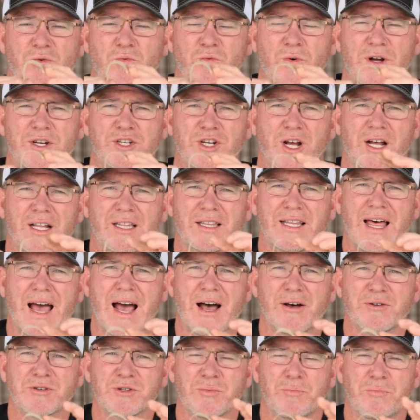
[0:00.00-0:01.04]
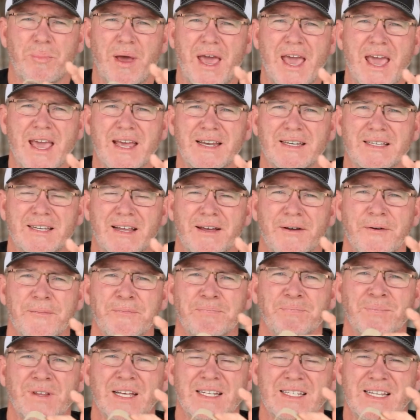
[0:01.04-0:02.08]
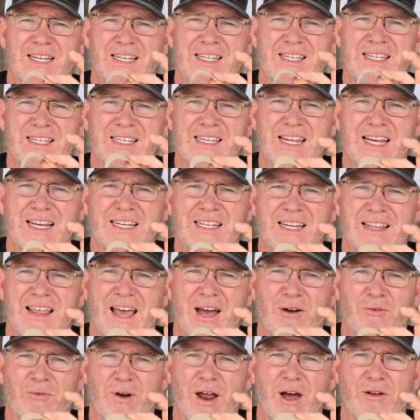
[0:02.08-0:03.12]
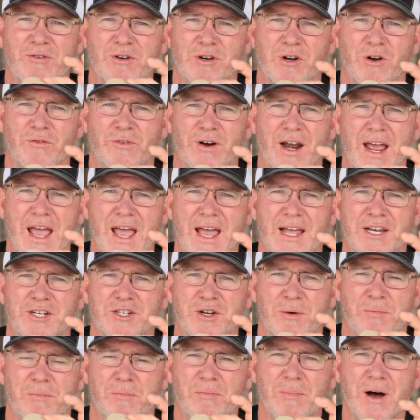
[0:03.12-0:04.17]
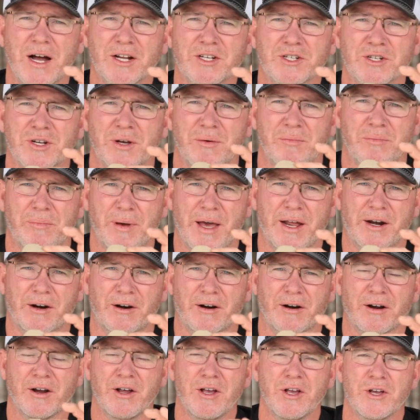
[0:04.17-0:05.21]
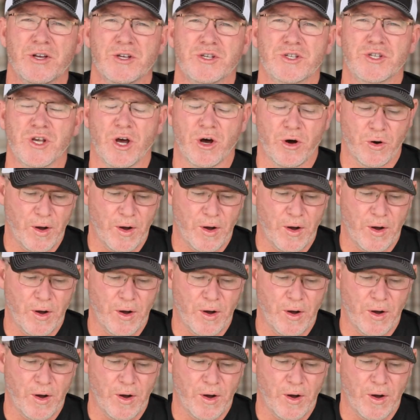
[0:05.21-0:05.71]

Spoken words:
which allows paint to stick to that rounded over edge much better. So